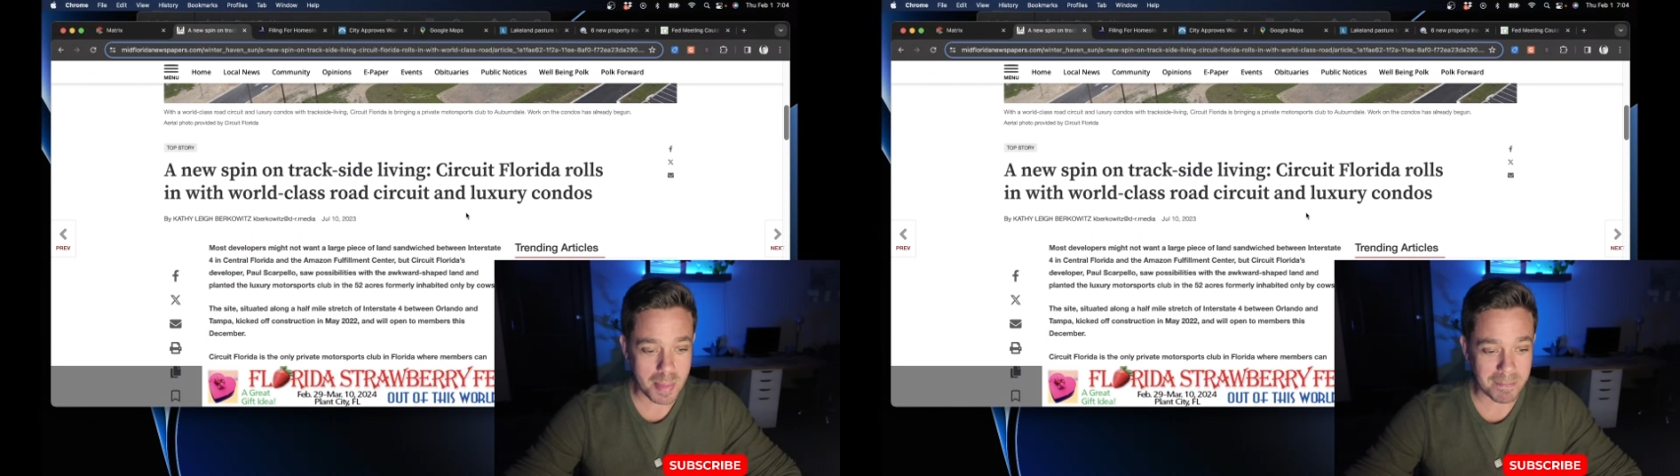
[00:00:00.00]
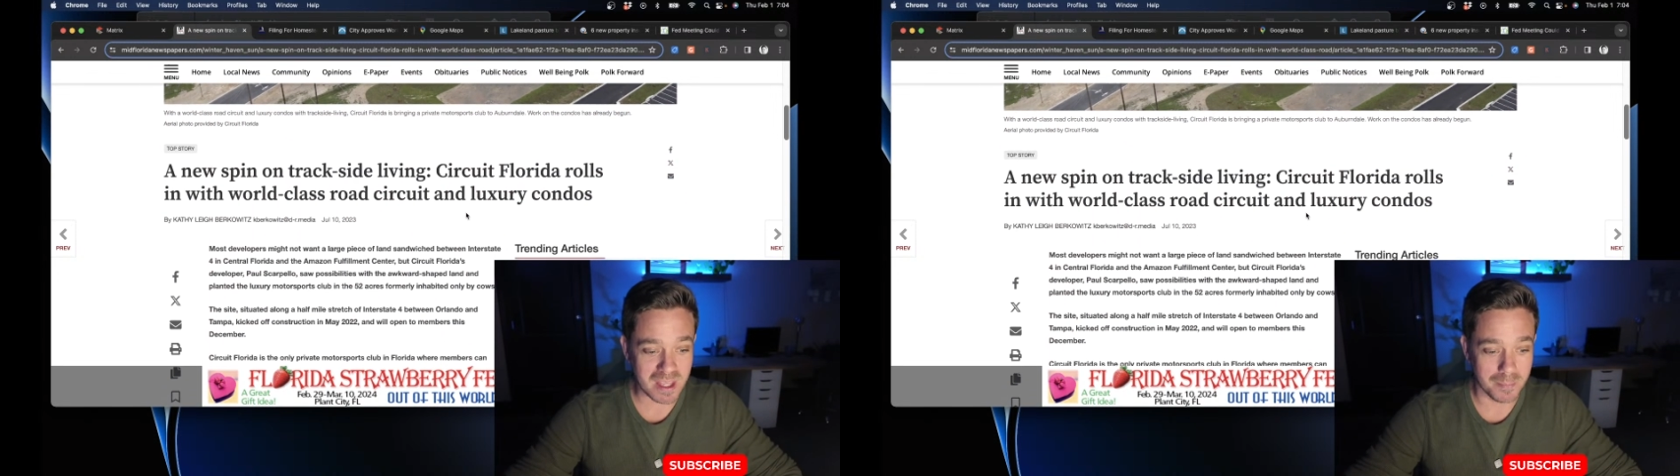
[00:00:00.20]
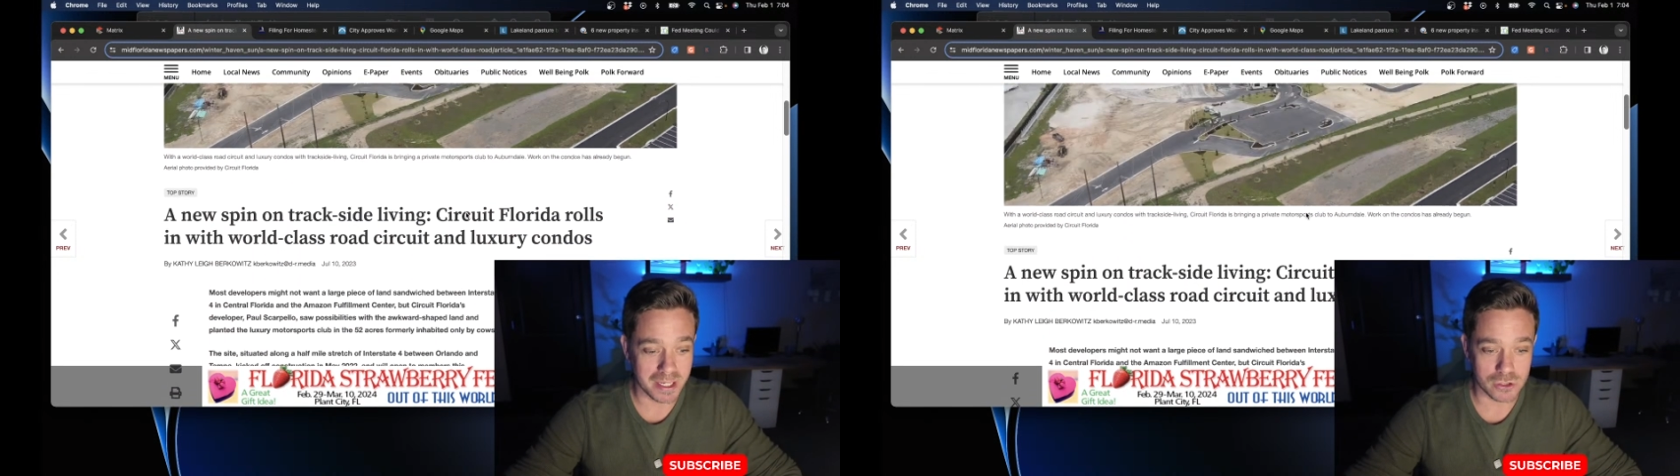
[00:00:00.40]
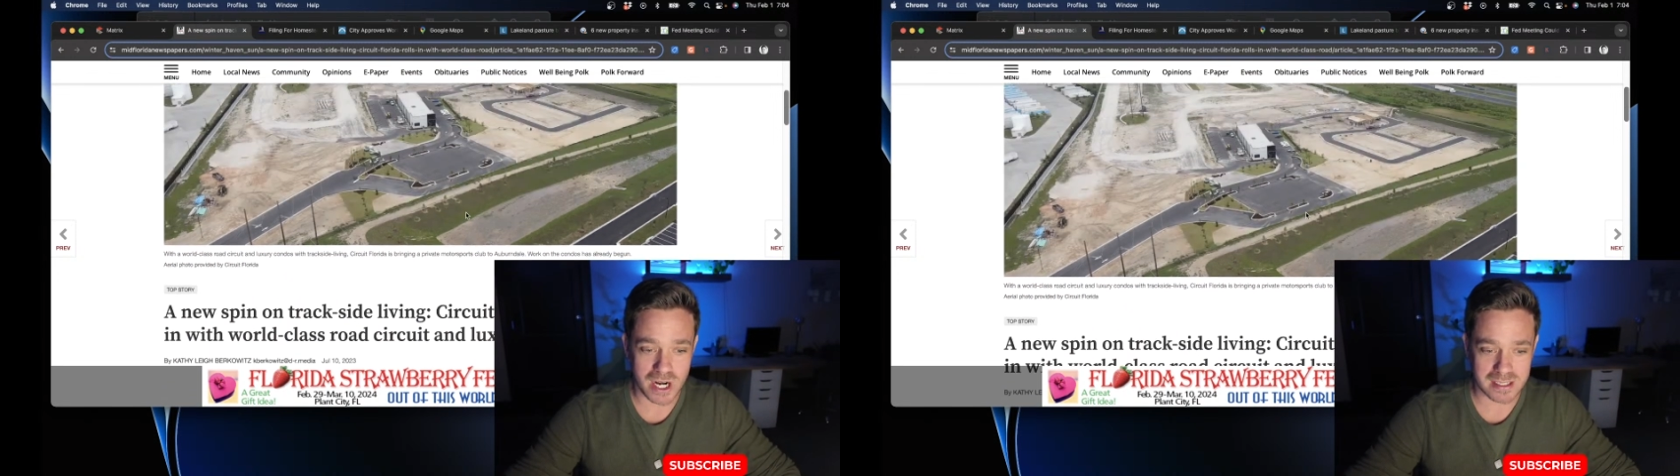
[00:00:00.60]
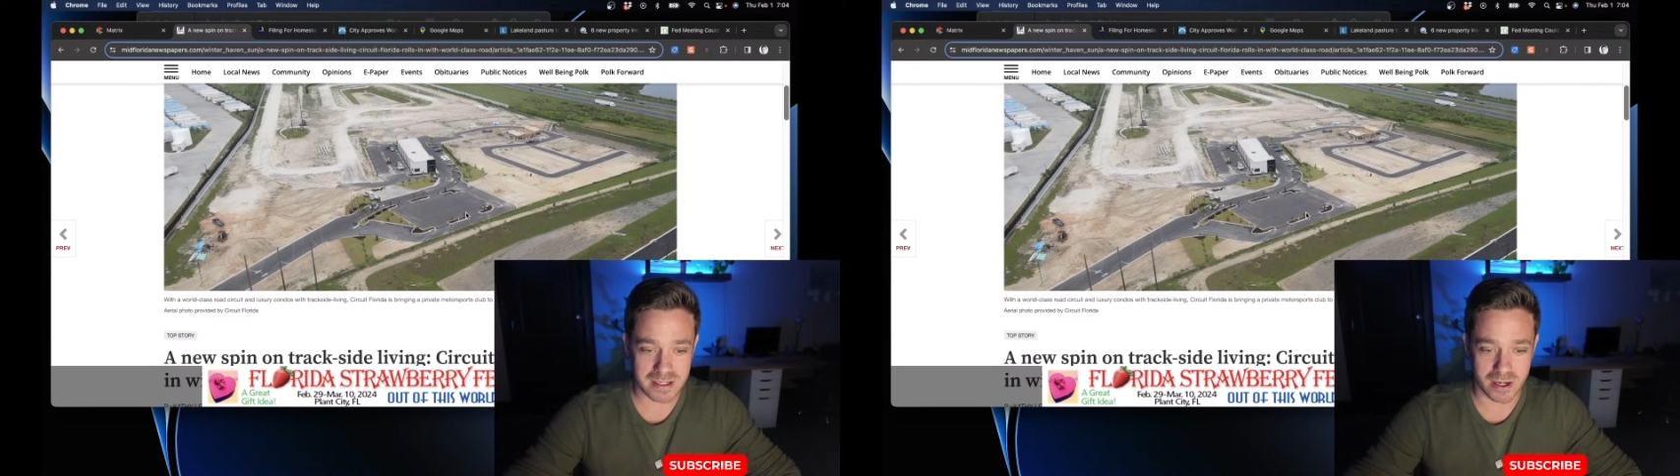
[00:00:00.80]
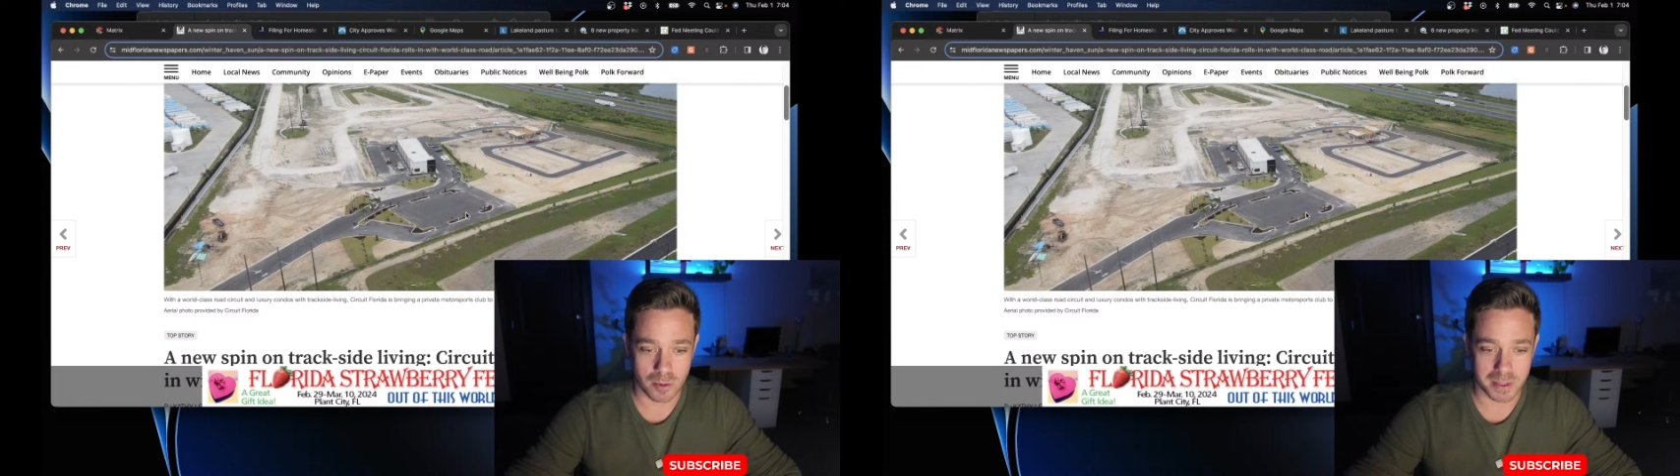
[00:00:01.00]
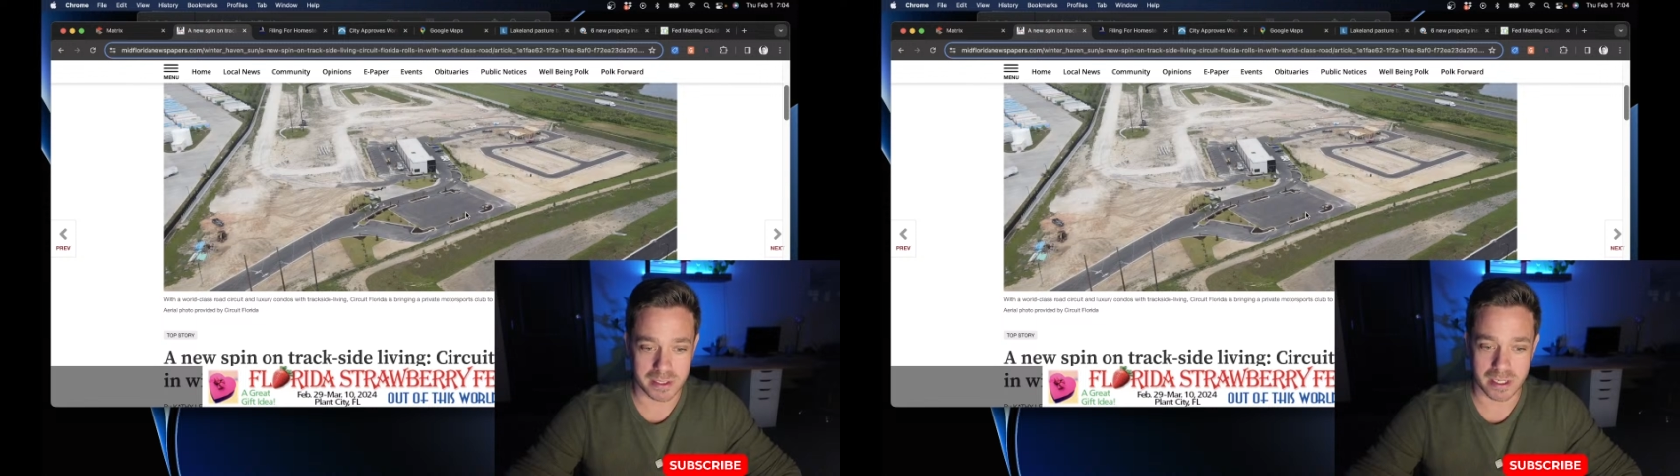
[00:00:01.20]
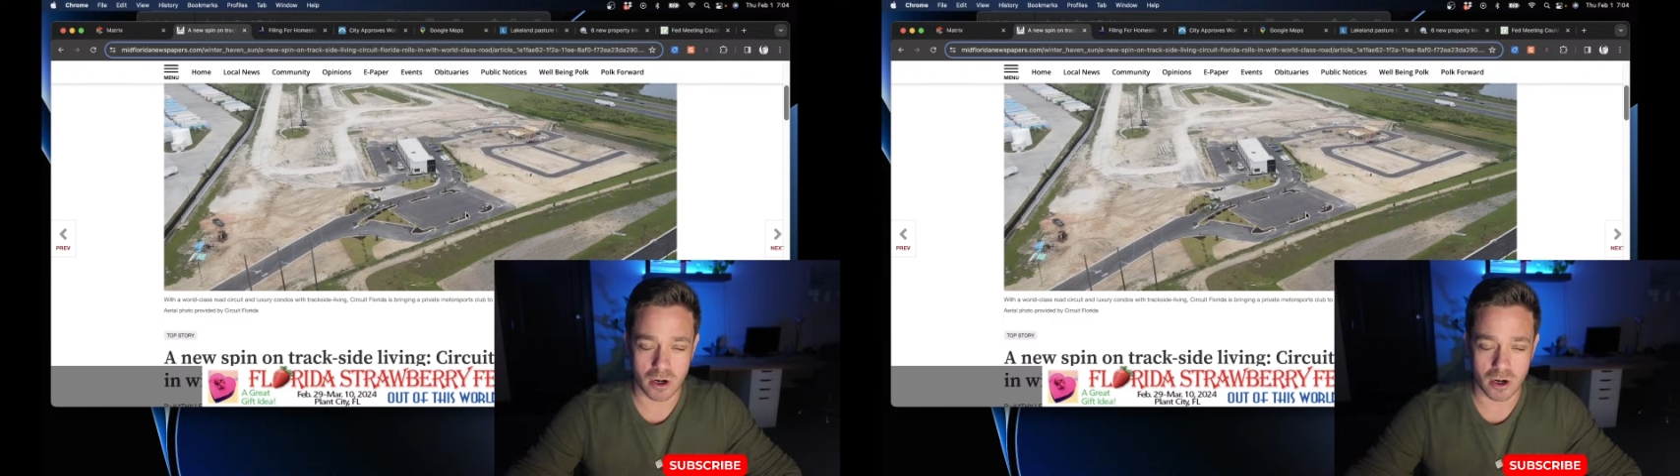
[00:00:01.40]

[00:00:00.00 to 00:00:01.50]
Coming in, track's not open. They're going